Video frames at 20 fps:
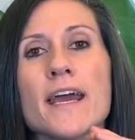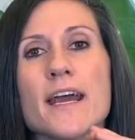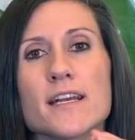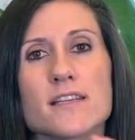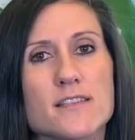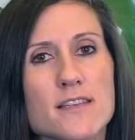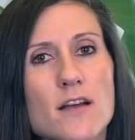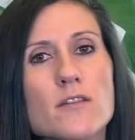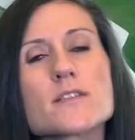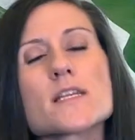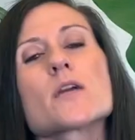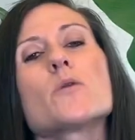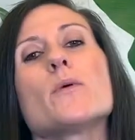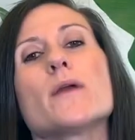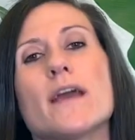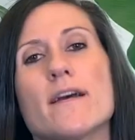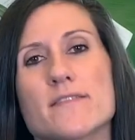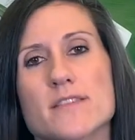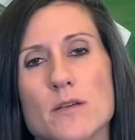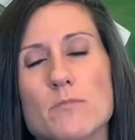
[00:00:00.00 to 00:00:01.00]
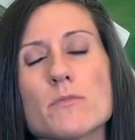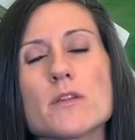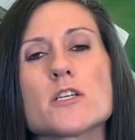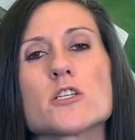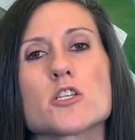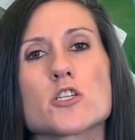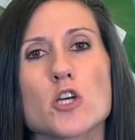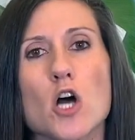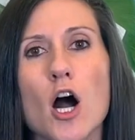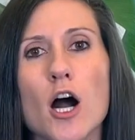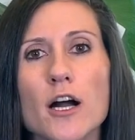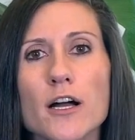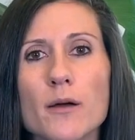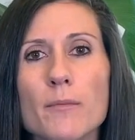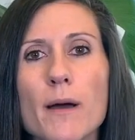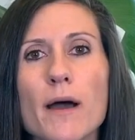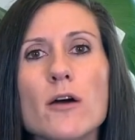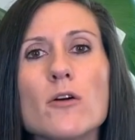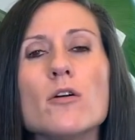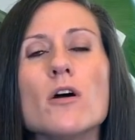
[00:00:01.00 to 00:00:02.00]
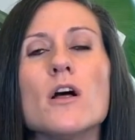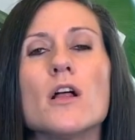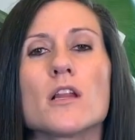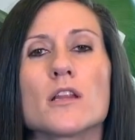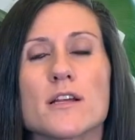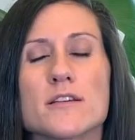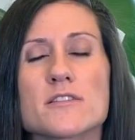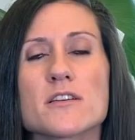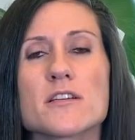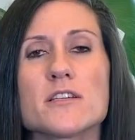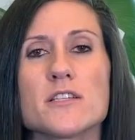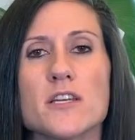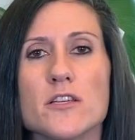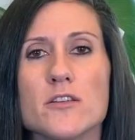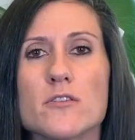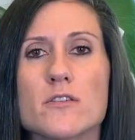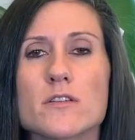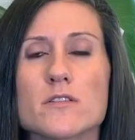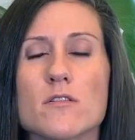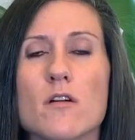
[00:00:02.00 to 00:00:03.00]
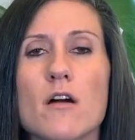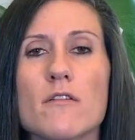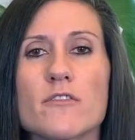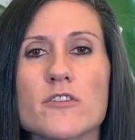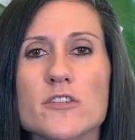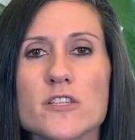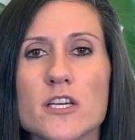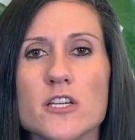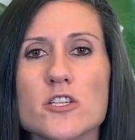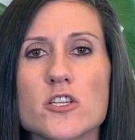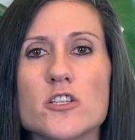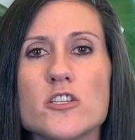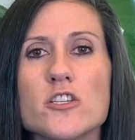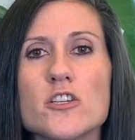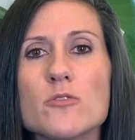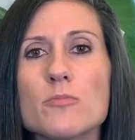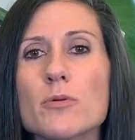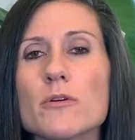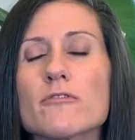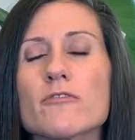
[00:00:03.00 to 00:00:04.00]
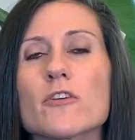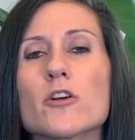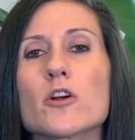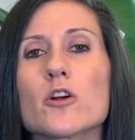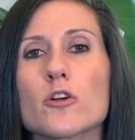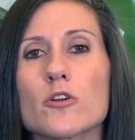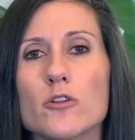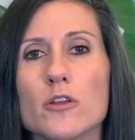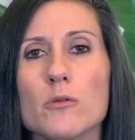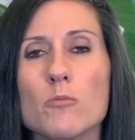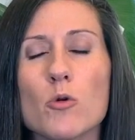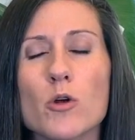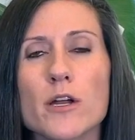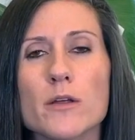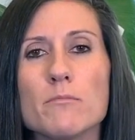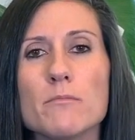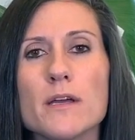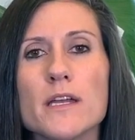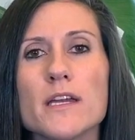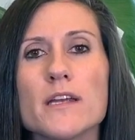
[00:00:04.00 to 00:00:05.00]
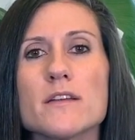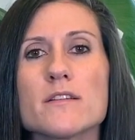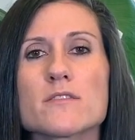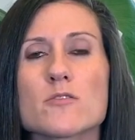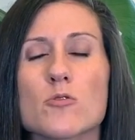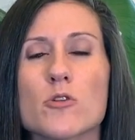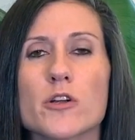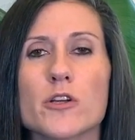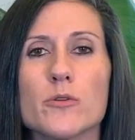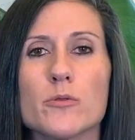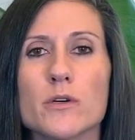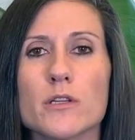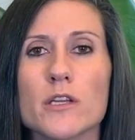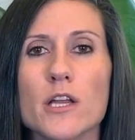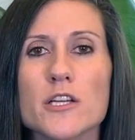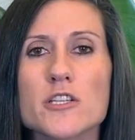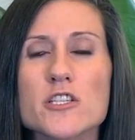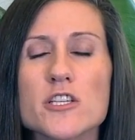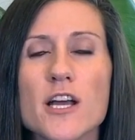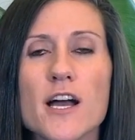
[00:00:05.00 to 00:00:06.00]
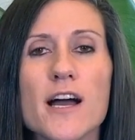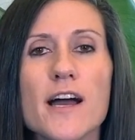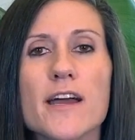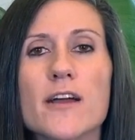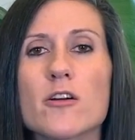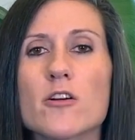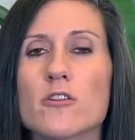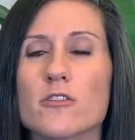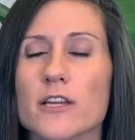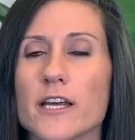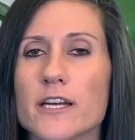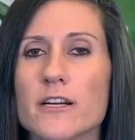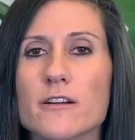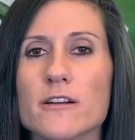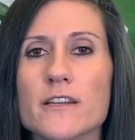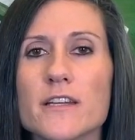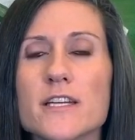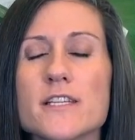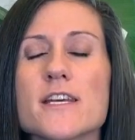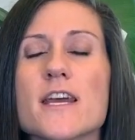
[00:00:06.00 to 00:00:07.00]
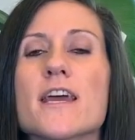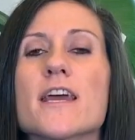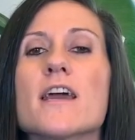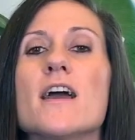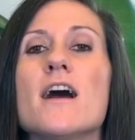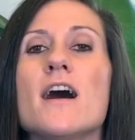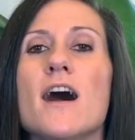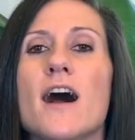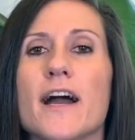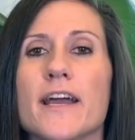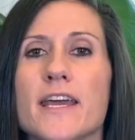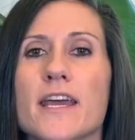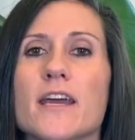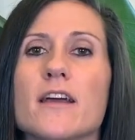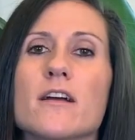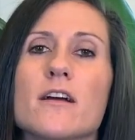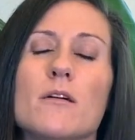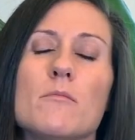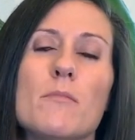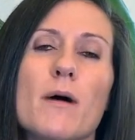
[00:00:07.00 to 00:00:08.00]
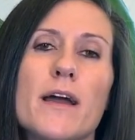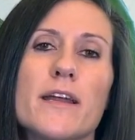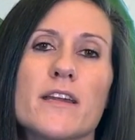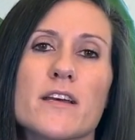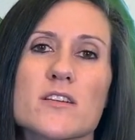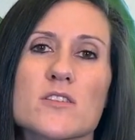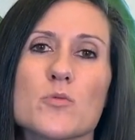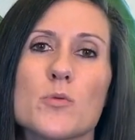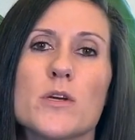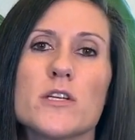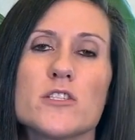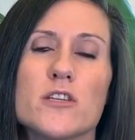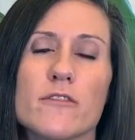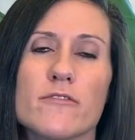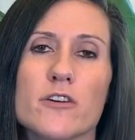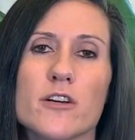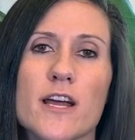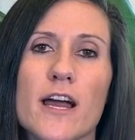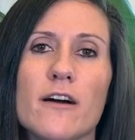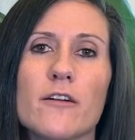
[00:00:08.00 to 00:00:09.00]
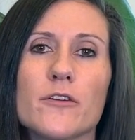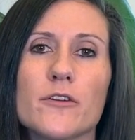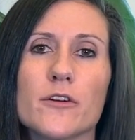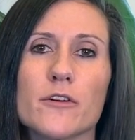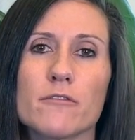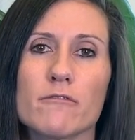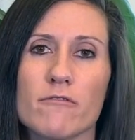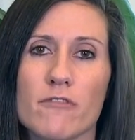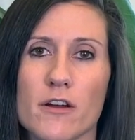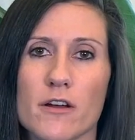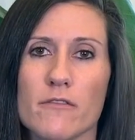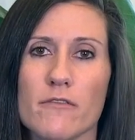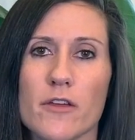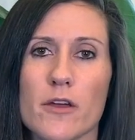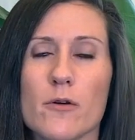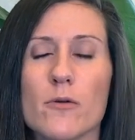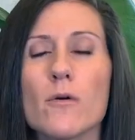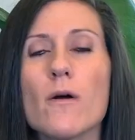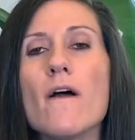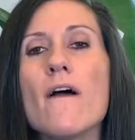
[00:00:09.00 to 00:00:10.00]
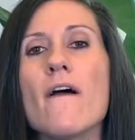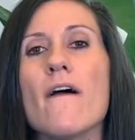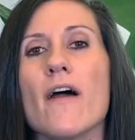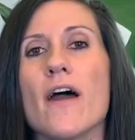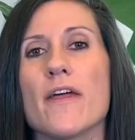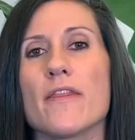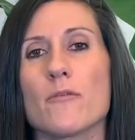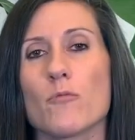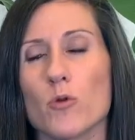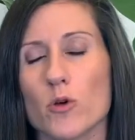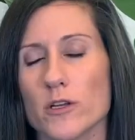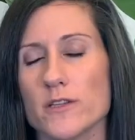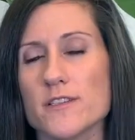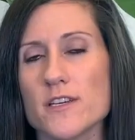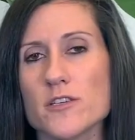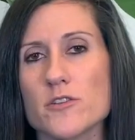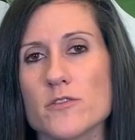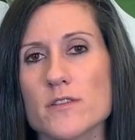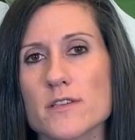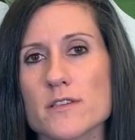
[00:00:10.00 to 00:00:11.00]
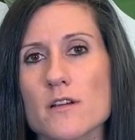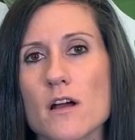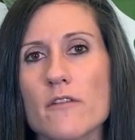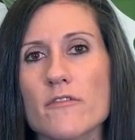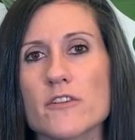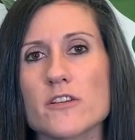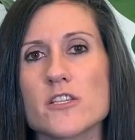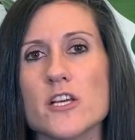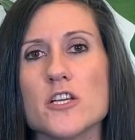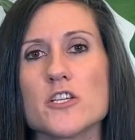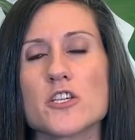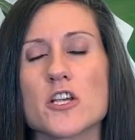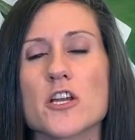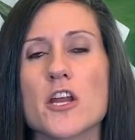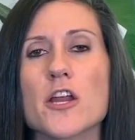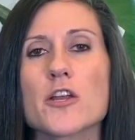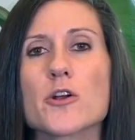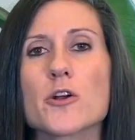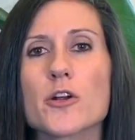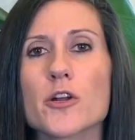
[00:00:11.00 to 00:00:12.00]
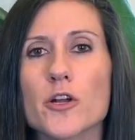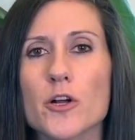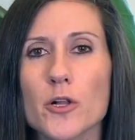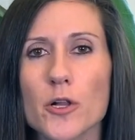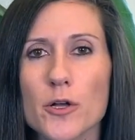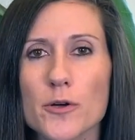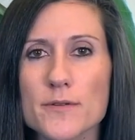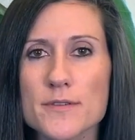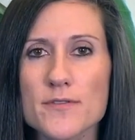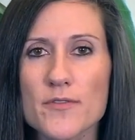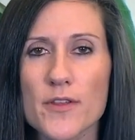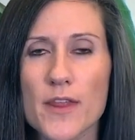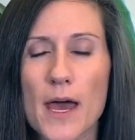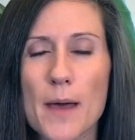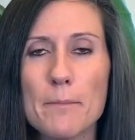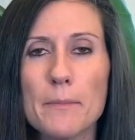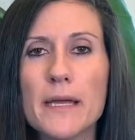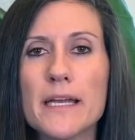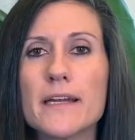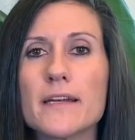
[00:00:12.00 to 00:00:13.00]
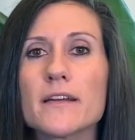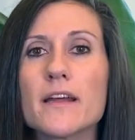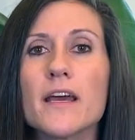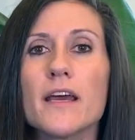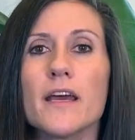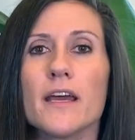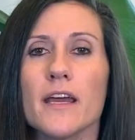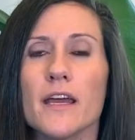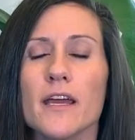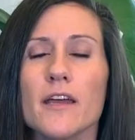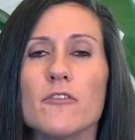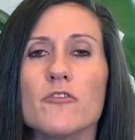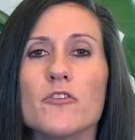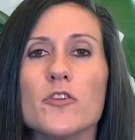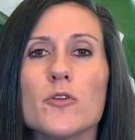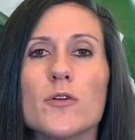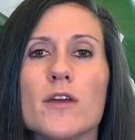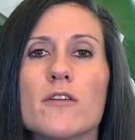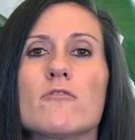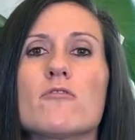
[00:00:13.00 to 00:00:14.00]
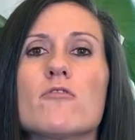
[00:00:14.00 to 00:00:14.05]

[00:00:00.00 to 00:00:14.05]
It sounds like we have something to talk about. Let's continue this conversation. Do you prefer early morning meetings, or are you a lunch guy, or later in the day? I can come by next week. Do you have your calendar in front of you? And then we'll continue this conversation, and you're going to close for that meeting. If you get